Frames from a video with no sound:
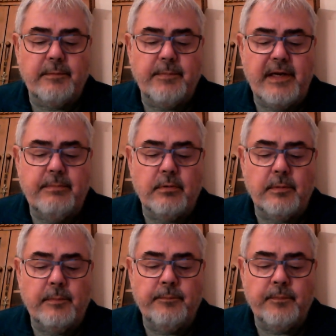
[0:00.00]

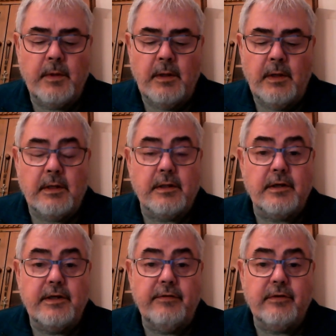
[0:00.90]
people that are
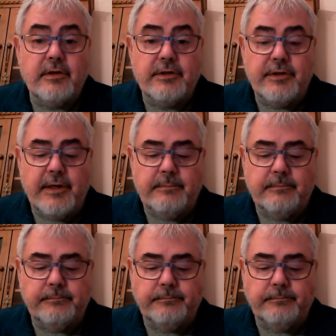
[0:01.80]
different to them.